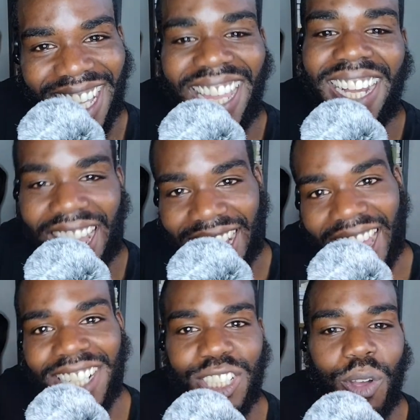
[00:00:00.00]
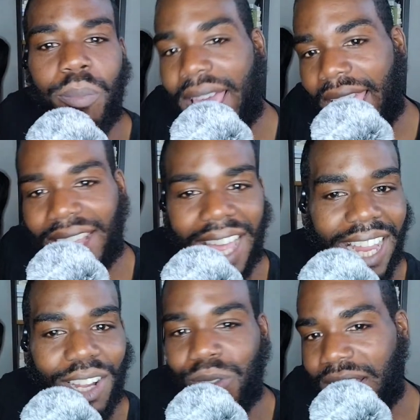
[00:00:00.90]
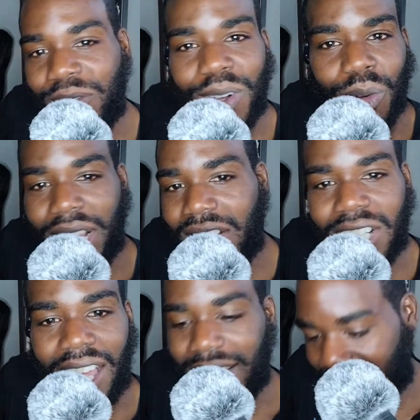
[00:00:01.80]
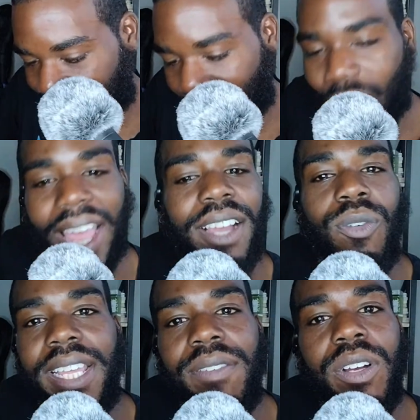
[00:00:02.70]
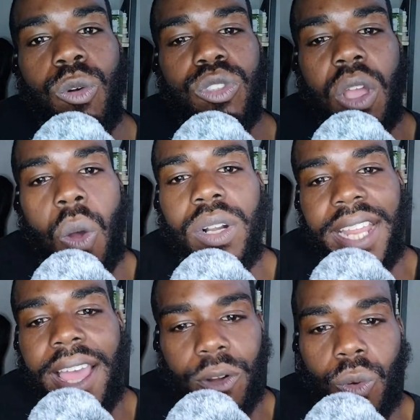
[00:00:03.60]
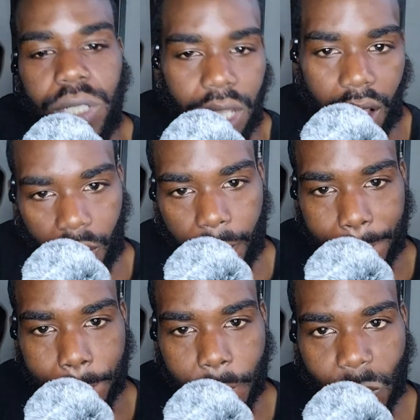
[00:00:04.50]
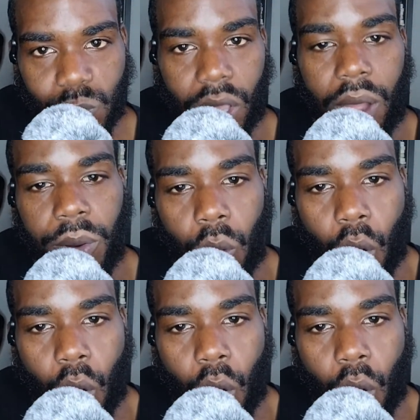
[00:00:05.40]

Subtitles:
And I got your back. I ain't never gonna let y'all down. I ain't never gonna talk down on y'all. I'm gonna